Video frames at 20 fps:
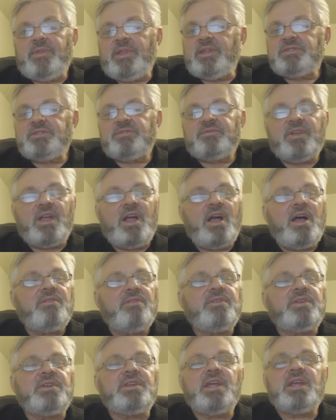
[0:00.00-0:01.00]
This
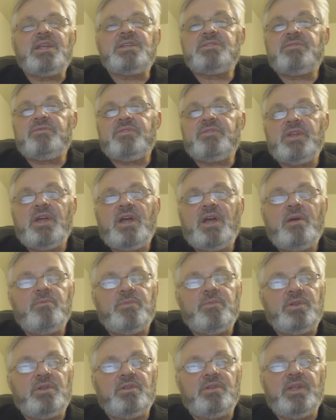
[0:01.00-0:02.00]
coffee tastes
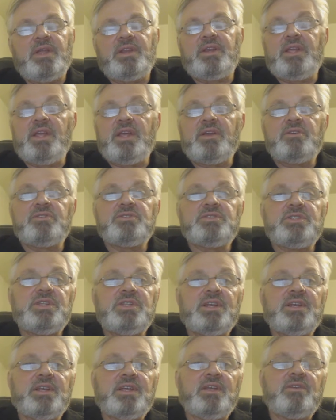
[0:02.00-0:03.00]
phenomenal, and the
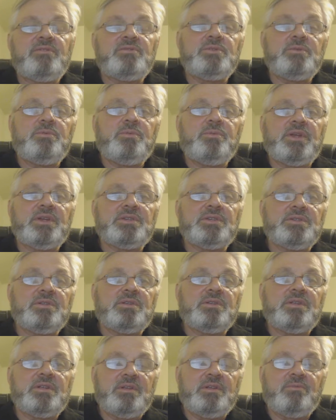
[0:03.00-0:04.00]
energy that it gives you, because
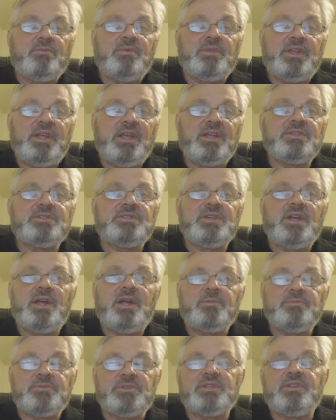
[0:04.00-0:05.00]
it's the
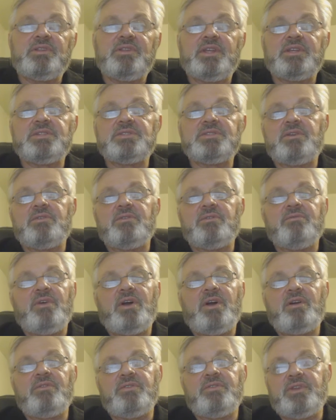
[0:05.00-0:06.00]
enzymes and the things that are
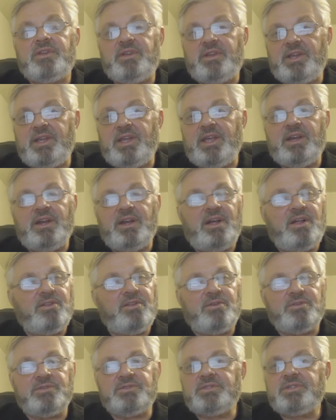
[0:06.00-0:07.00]
involved in it, and again,
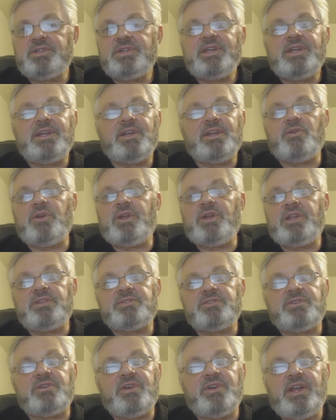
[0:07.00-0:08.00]
all those
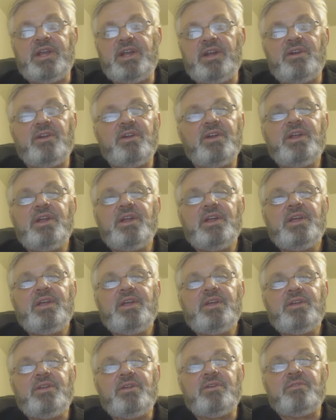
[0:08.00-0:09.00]
ingredients are here.
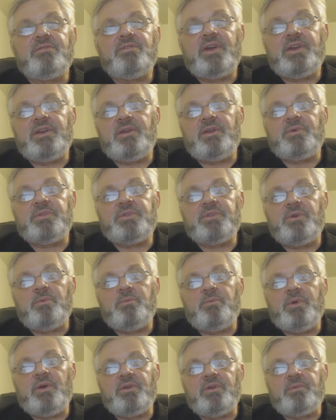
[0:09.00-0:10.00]
You can find out what they're
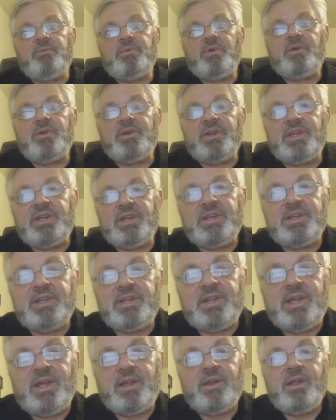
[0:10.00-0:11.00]
about. I'm not going to get
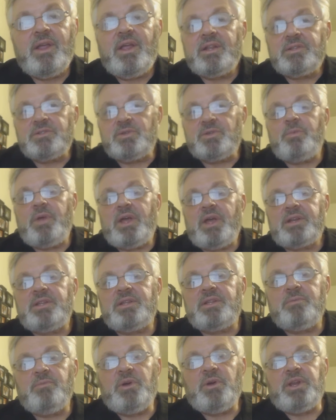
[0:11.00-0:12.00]
into that. Let's go back
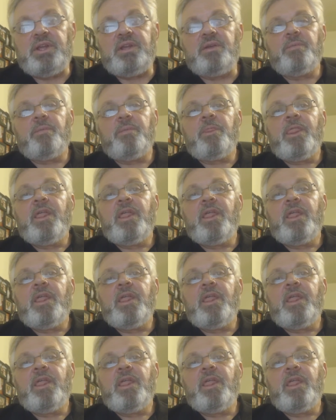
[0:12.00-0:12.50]
to the money.